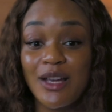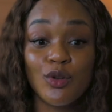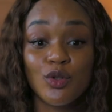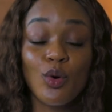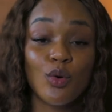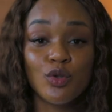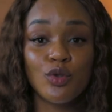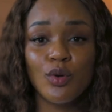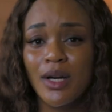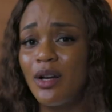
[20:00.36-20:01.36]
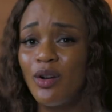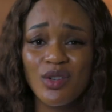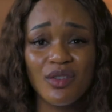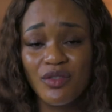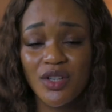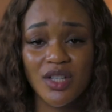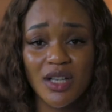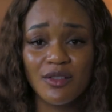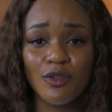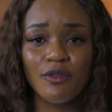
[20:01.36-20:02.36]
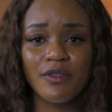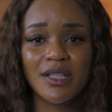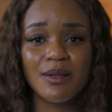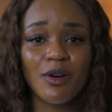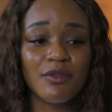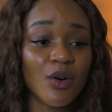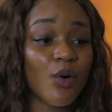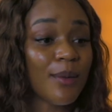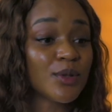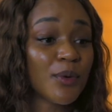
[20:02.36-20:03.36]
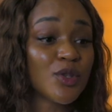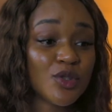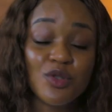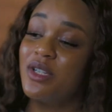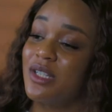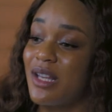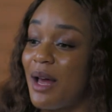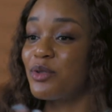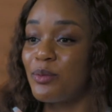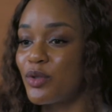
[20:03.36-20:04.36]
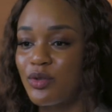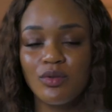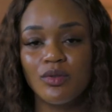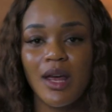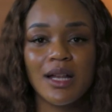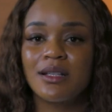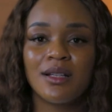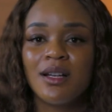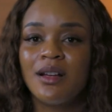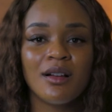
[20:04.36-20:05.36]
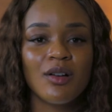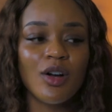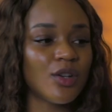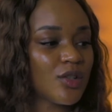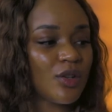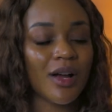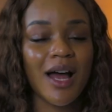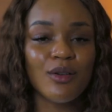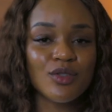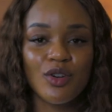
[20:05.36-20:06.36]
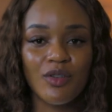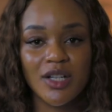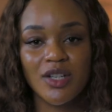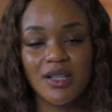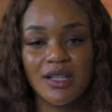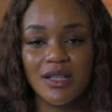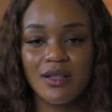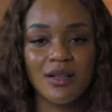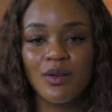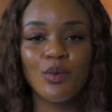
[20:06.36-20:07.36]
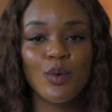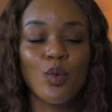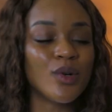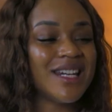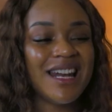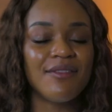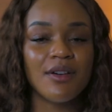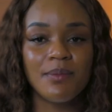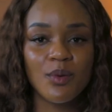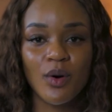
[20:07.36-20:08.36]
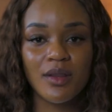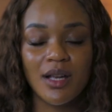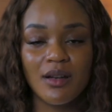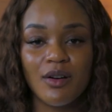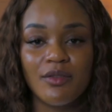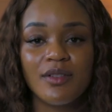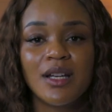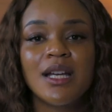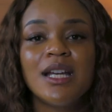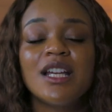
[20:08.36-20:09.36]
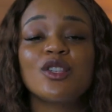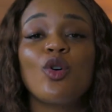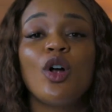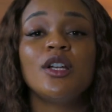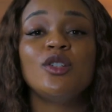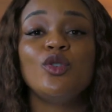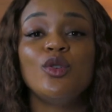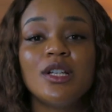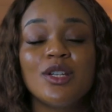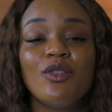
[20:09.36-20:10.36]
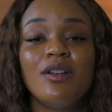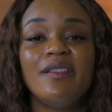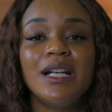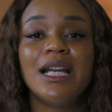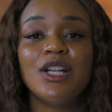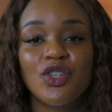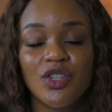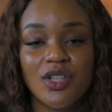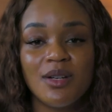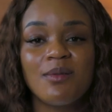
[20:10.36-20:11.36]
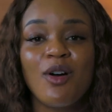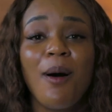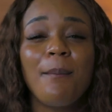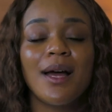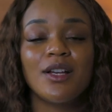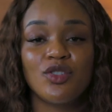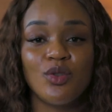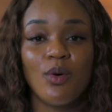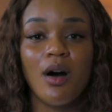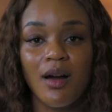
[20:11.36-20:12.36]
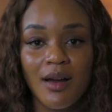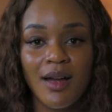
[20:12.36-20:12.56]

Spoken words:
that you're told to do, and a lot of Christians fall victim of, oh, I'm supposed to do this, I'm supposed to do that. God does not count your righteousness, would never be worthy enough. He's calling you into a relationship. Come as you are,